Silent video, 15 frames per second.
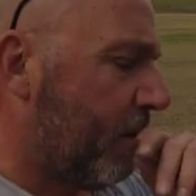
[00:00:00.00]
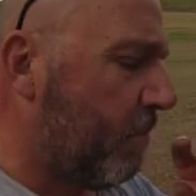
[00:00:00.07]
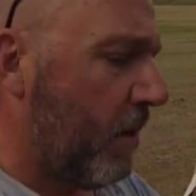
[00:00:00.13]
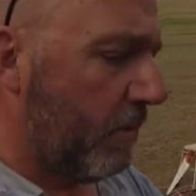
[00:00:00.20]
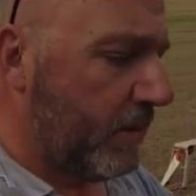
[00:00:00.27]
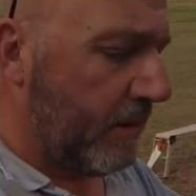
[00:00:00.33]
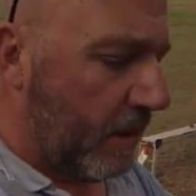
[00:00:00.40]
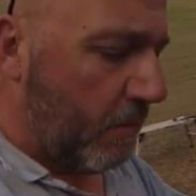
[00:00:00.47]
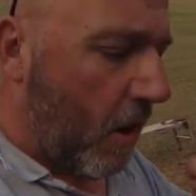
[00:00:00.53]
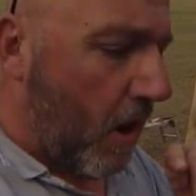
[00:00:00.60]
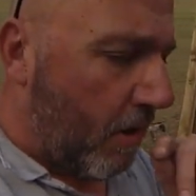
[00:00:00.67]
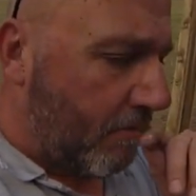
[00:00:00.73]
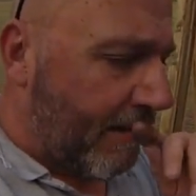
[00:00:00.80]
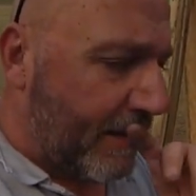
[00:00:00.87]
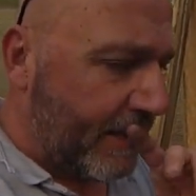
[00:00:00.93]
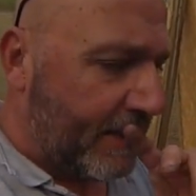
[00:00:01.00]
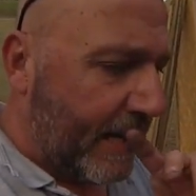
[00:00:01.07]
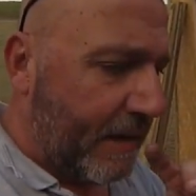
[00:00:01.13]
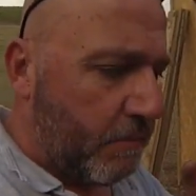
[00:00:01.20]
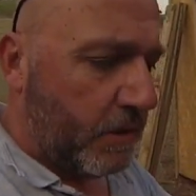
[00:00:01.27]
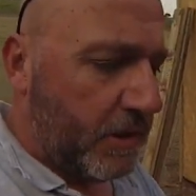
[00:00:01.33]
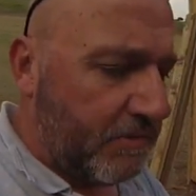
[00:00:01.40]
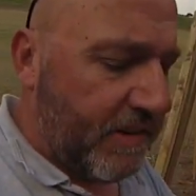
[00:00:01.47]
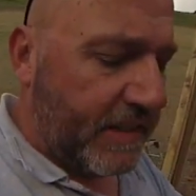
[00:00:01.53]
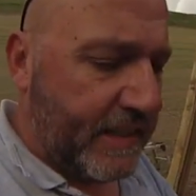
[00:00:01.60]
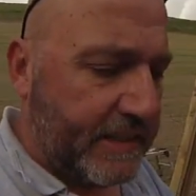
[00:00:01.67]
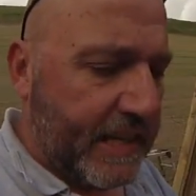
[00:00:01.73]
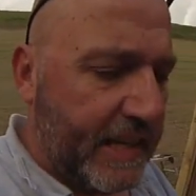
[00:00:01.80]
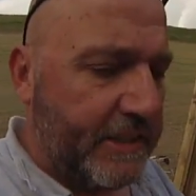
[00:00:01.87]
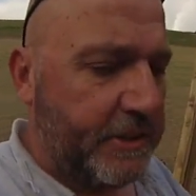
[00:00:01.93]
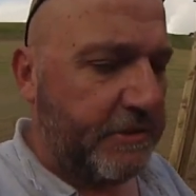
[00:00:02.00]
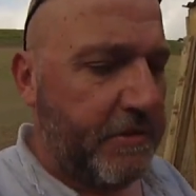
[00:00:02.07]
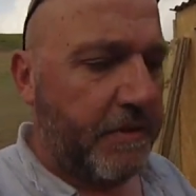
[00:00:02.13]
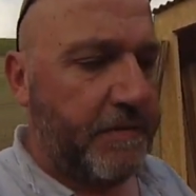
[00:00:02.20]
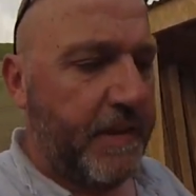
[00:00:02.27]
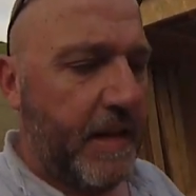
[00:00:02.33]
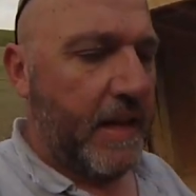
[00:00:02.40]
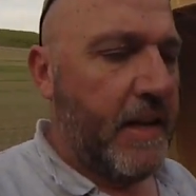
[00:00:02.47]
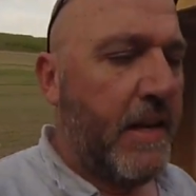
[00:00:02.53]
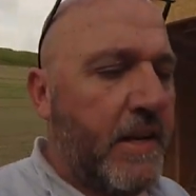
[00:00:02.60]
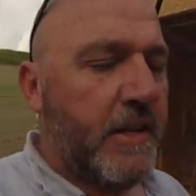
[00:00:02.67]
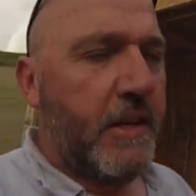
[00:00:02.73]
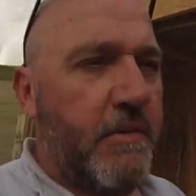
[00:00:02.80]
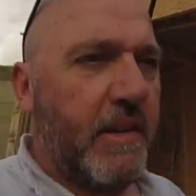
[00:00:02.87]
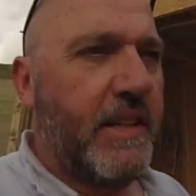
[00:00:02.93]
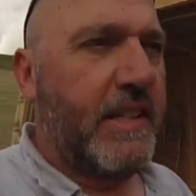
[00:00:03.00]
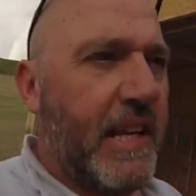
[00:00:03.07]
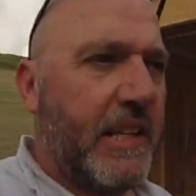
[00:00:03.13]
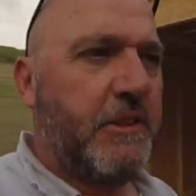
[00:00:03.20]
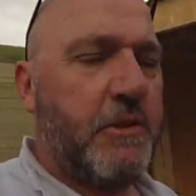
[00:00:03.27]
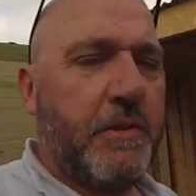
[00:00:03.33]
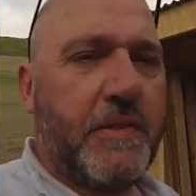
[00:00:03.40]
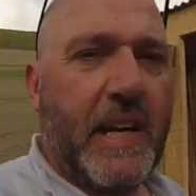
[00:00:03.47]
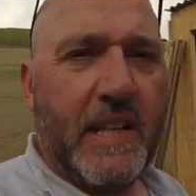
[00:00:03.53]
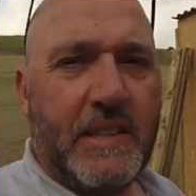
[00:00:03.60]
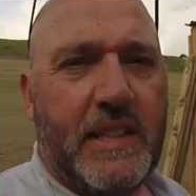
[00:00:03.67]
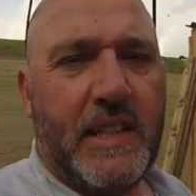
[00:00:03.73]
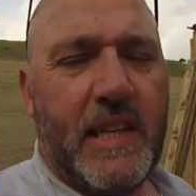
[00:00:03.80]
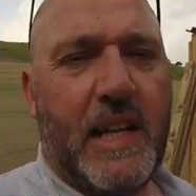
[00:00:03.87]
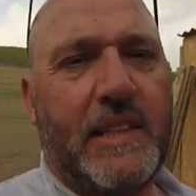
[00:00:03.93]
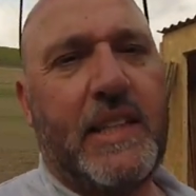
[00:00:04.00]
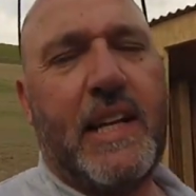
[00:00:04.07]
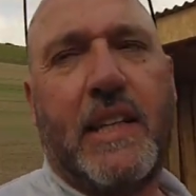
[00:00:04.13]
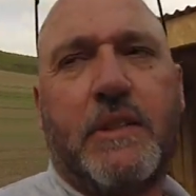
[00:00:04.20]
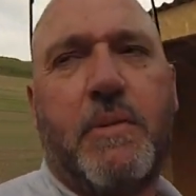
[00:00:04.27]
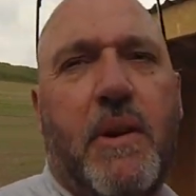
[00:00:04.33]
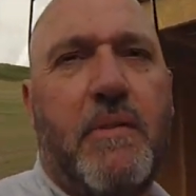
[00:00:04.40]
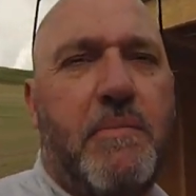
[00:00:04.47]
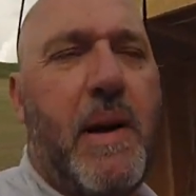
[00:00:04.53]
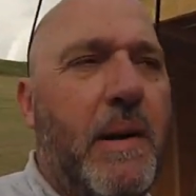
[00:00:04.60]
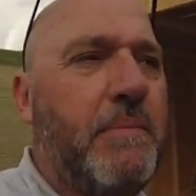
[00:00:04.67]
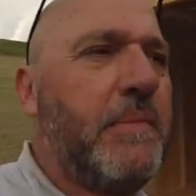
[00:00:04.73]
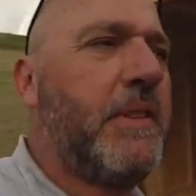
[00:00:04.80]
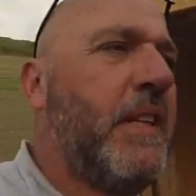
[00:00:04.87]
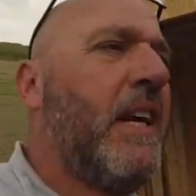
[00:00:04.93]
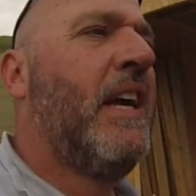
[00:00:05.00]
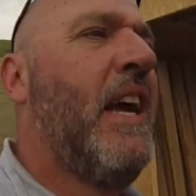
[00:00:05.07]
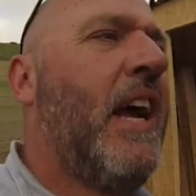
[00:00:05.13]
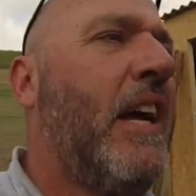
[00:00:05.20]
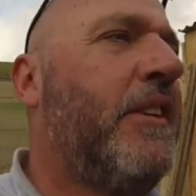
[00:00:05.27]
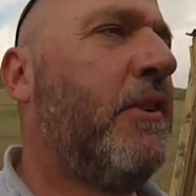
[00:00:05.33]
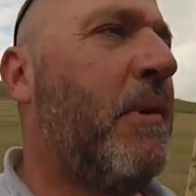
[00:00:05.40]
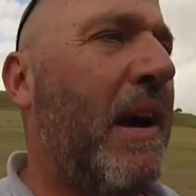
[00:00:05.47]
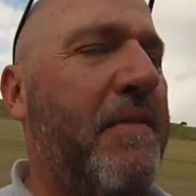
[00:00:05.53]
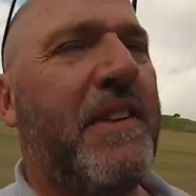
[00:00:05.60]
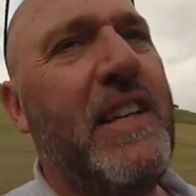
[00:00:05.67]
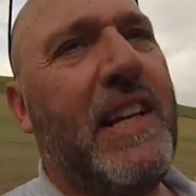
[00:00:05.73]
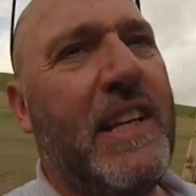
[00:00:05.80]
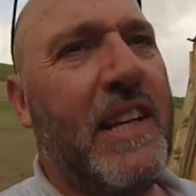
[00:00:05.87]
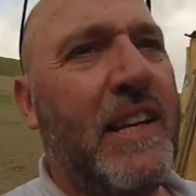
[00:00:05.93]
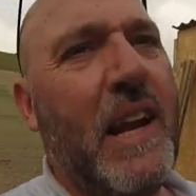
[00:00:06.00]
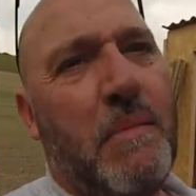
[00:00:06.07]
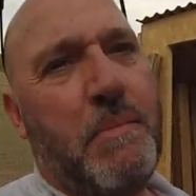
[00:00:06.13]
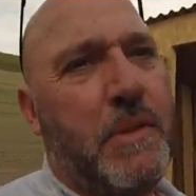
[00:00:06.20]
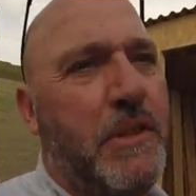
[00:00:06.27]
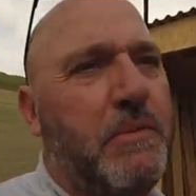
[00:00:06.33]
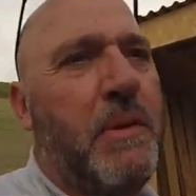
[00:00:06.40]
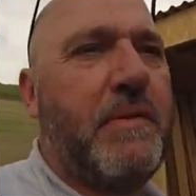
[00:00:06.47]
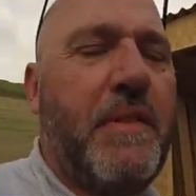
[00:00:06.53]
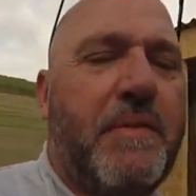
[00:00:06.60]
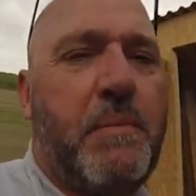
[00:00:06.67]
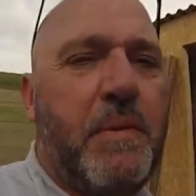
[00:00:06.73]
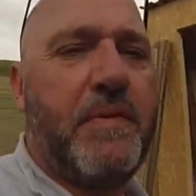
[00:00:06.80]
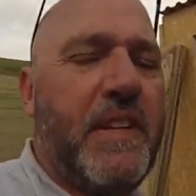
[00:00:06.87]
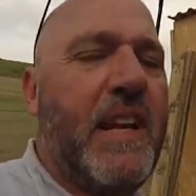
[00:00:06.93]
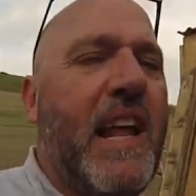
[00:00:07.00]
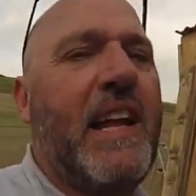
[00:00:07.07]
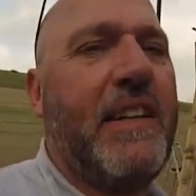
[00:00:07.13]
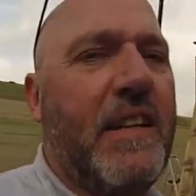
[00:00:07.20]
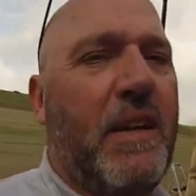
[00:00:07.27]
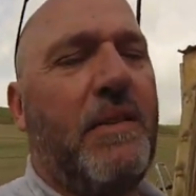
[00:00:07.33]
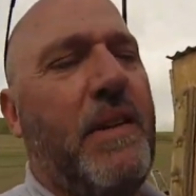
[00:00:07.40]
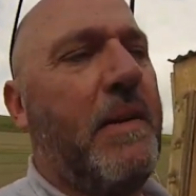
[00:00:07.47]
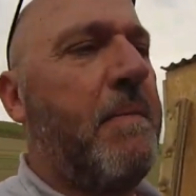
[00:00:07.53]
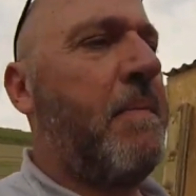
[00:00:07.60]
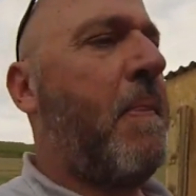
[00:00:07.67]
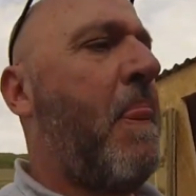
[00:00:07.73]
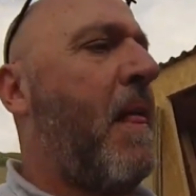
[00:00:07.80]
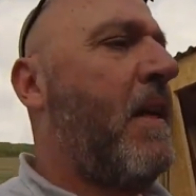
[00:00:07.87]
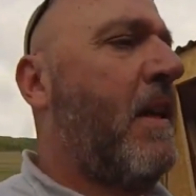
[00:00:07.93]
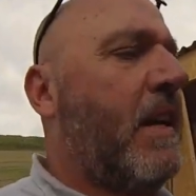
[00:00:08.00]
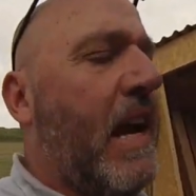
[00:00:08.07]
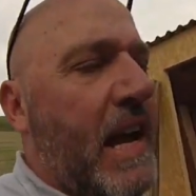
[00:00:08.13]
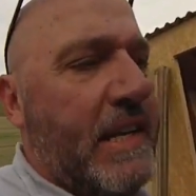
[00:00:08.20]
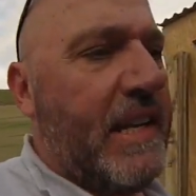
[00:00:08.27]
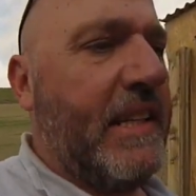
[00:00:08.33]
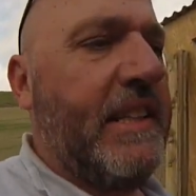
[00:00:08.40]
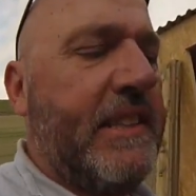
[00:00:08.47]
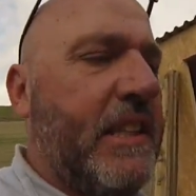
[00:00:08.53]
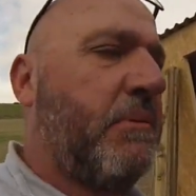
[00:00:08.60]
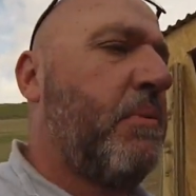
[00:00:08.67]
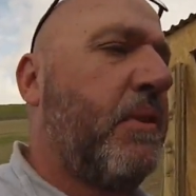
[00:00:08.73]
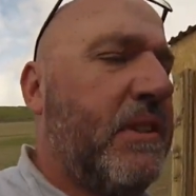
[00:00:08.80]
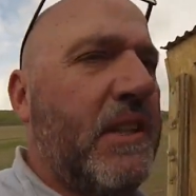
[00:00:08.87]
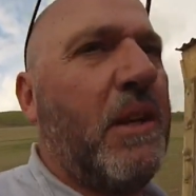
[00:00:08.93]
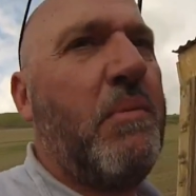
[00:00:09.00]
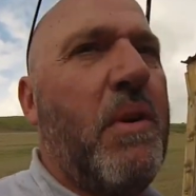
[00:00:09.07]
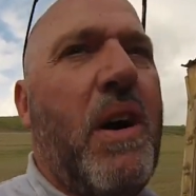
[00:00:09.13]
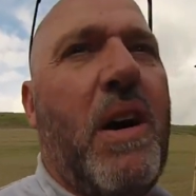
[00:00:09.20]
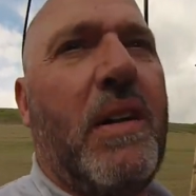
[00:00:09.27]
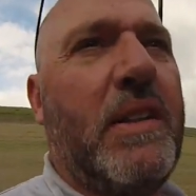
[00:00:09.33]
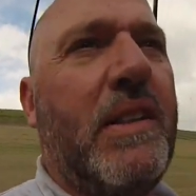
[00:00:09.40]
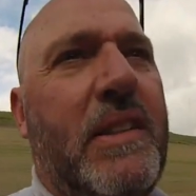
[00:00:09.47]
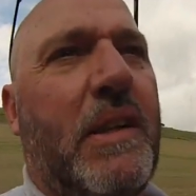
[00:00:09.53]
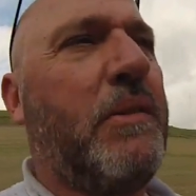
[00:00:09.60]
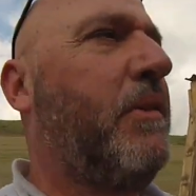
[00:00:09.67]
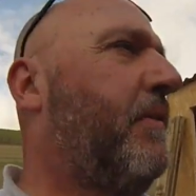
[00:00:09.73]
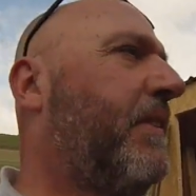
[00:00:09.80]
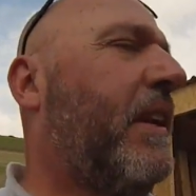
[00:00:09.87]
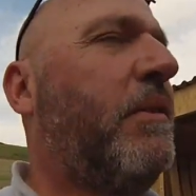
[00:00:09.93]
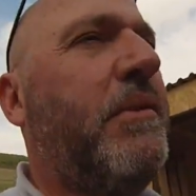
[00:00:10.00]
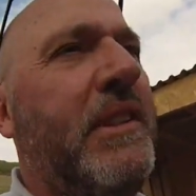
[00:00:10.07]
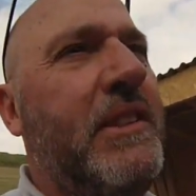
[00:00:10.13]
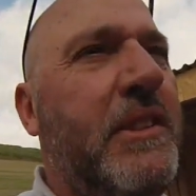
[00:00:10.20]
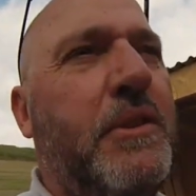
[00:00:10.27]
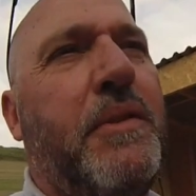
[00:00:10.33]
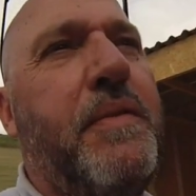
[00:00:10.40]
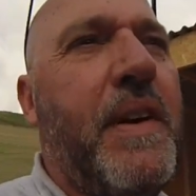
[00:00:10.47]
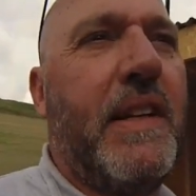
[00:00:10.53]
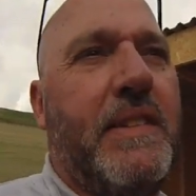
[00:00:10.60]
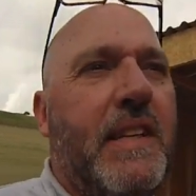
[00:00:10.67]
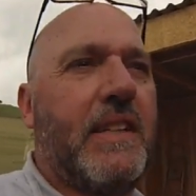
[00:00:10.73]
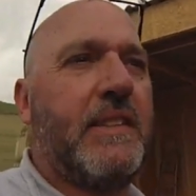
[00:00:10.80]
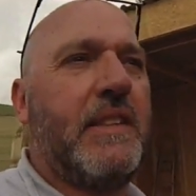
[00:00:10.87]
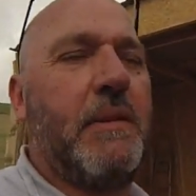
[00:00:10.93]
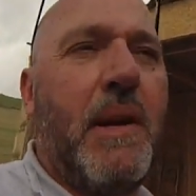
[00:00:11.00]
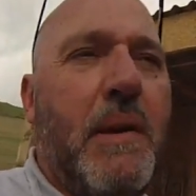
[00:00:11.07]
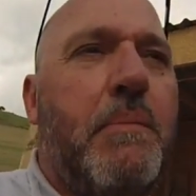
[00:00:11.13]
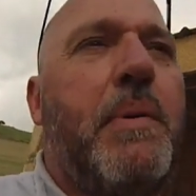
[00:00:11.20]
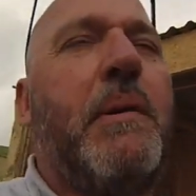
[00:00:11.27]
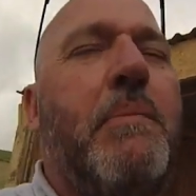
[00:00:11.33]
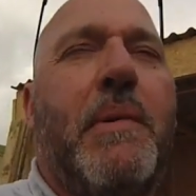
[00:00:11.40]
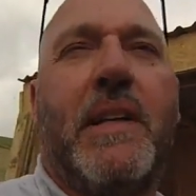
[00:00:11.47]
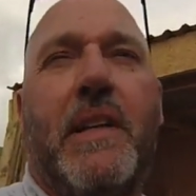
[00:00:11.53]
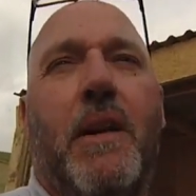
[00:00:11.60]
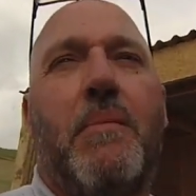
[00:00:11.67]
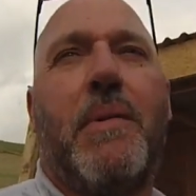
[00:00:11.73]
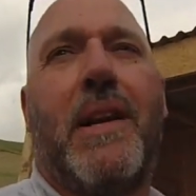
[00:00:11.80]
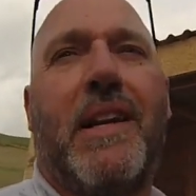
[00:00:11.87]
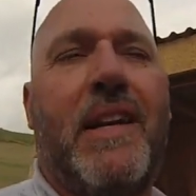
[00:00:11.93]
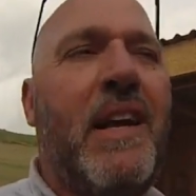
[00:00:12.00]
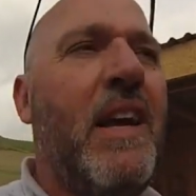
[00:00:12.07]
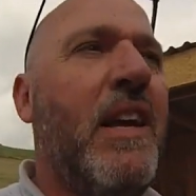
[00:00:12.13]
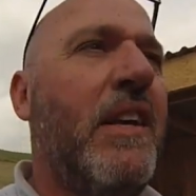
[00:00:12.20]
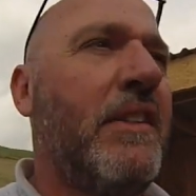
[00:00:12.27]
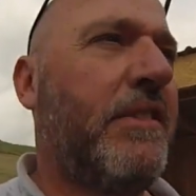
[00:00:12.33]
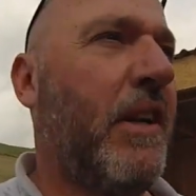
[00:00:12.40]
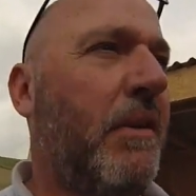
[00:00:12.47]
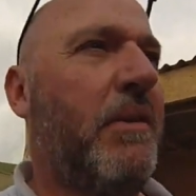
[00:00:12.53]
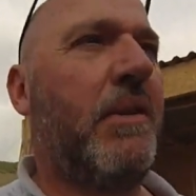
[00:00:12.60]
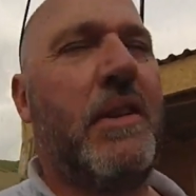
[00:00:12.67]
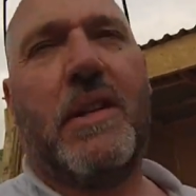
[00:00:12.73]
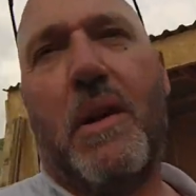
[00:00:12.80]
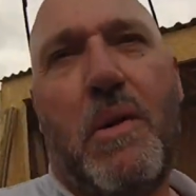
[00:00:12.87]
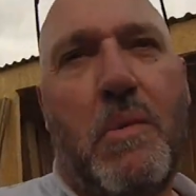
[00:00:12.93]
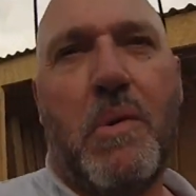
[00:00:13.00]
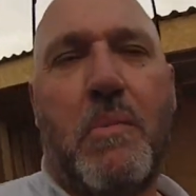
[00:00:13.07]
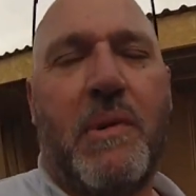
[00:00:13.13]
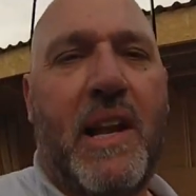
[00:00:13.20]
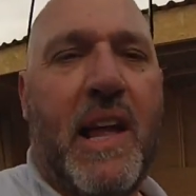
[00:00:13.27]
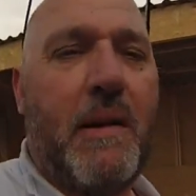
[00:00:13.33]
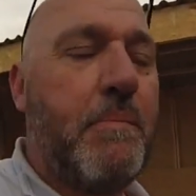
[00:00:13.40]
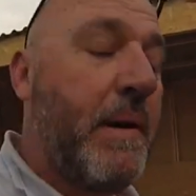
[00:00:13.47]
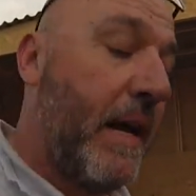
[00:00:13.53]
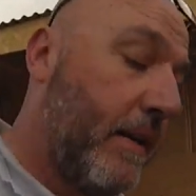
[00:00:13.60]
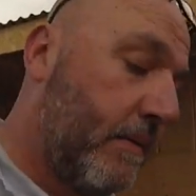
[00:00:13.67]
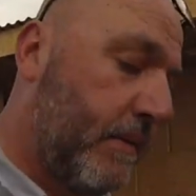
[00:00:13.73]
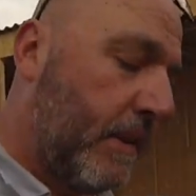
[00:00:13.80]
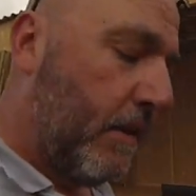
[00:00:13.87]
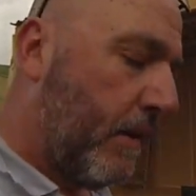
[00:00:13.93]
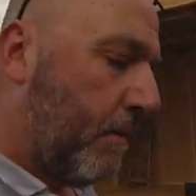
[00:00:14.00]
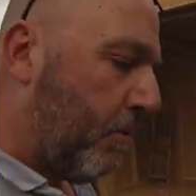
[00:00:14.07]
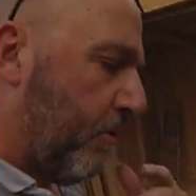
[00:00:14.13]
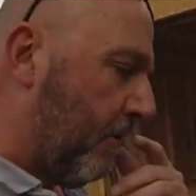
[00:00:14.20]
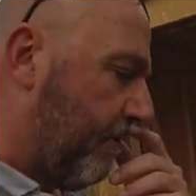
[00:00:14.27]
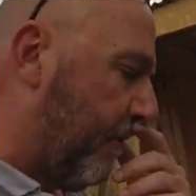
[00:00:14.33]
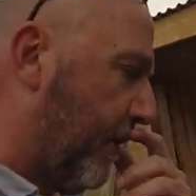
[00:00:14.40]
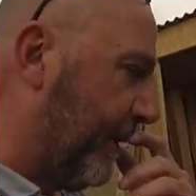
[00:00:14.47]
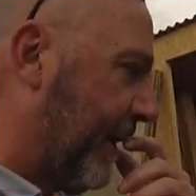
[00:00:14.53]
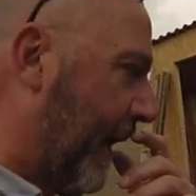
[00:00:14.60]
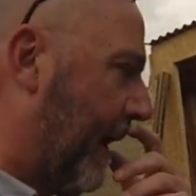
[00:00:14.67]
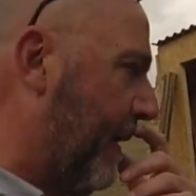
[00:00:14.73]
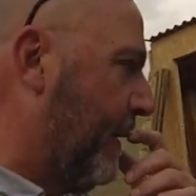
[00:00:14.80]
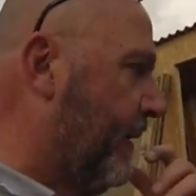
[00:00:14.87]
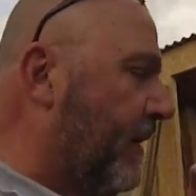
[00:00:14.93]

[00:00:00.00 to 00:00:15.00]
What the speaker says: what, you know, what do you run the danger of there? You run the danger of getting to the end of that 12 months and you haven't hit the numbers with the landowner. And then he says, well, do you know what, you know, you've done all this, it's all fantastic, they ain't paid me no money, so, you know, I want my land back, you know, I want to avoid that.